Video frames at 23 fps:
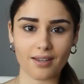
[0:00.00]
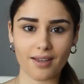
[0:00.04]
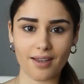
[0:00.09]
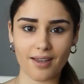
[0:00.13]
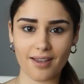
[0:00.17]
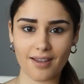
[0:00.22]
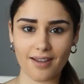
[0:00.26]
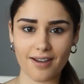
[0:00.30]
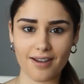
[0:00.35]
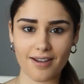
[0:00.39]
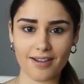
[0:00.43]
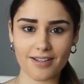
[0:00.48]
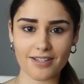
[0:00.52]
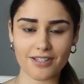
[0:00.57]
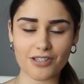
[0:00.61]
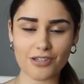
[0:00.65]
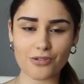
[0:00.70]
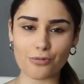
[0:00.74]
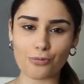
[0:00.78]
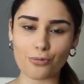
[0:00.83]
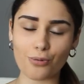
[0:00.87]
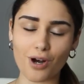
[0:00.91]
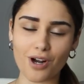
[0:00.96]
Hey
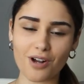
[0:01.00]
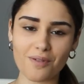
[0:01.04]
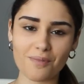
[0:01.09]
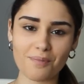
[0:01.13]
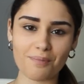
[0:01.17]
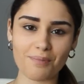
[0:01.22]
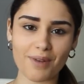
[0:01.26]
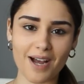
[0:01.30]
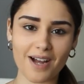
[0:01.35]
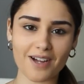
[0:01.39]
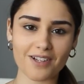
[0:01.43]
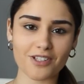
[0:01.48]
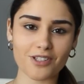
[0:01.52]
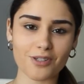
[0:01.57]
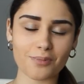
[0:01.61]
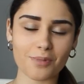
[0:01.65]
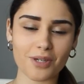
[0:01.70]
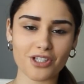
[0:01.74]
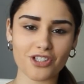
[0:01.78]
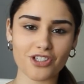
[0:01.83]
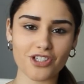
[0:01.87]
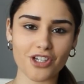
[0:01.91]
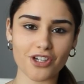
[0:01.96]
guys, welcome back to
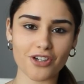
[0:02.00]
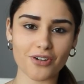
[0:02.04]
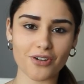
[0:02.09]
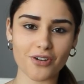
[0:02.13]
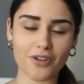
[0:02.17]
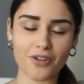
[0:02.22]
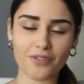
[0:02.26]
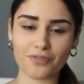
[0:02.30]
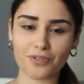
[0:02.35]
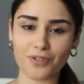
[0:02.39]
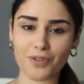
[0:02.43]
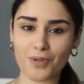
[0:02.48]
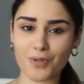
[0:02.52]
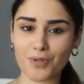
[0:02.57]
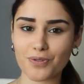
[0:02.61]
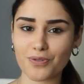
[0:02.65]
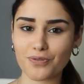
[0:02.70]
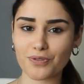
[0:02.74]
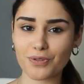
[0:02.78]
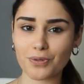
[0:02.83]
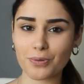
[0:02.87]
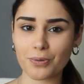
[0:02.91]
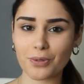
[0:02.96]
my channel, and for those
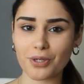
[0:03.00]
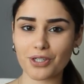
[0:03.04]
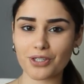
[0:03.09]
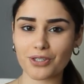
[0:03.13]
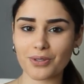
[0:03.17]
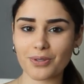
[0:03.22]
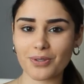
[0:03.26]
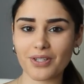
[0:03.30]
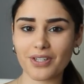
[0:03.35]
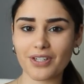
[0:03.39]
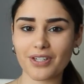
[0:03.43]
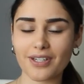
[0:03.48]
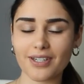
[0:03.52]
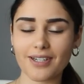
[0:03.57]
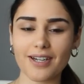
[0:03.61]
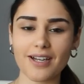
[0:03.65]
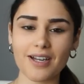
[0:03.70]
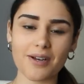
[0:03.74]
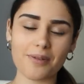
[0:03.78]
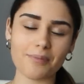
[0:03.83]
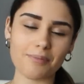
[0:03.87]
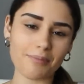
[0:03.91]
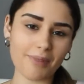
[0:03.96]
of you who are new here,
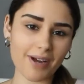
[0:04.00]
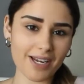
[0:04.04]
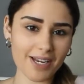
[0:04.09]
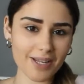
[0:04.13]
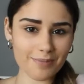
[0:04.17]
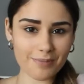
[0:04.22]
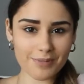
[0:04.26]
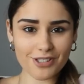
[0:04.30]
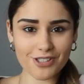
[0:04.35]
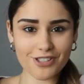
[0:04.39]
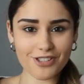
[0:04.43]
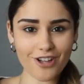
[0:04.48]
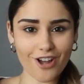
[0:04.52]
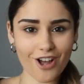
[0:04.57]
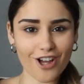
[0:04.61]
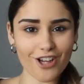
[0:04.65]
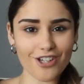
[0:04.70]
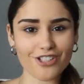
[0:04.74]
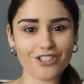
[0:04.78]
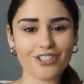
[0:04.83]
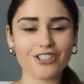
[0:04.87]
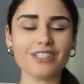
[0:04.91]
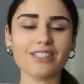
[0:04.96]
my name is
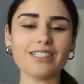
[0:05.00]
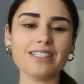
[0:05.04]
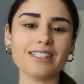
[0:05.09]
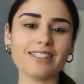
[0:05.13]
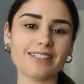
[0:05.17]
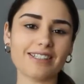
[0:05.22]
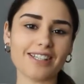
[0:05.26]
Tashi.